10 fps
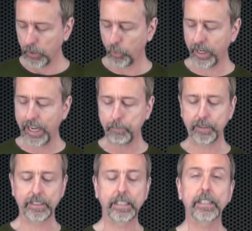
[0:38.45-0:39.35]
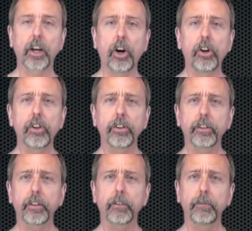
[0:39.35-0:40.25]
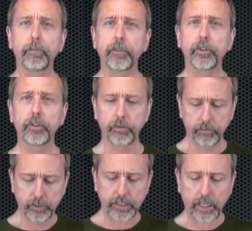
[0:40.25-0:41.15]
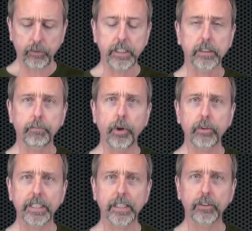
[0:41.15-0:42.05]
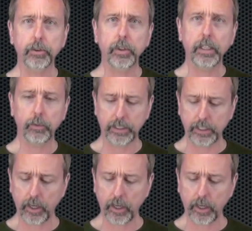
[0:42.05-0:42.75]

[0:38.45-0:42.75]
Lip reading: What happens is all the celery is processed through here with the